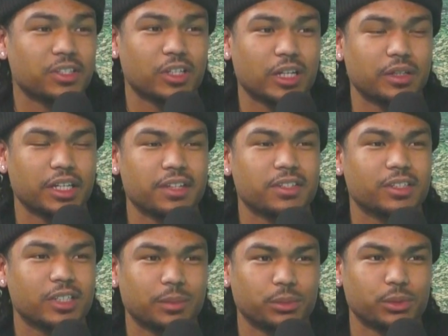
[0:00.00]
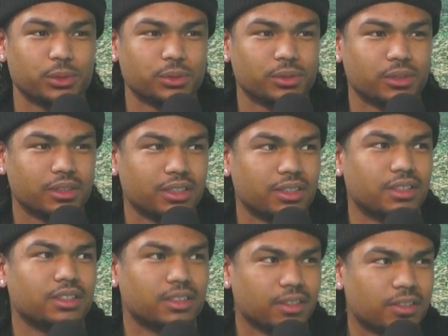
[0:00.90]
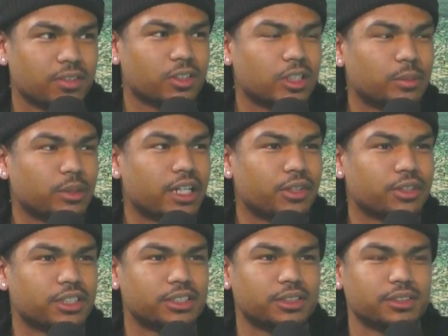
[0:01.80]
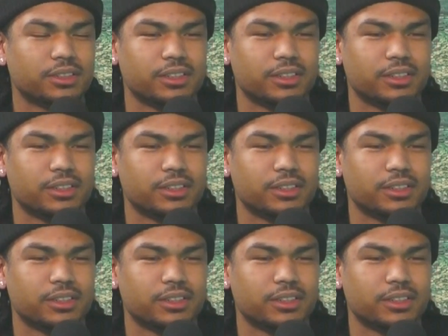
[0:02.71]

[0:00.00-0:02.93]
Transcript: a couple. It's a couple out there.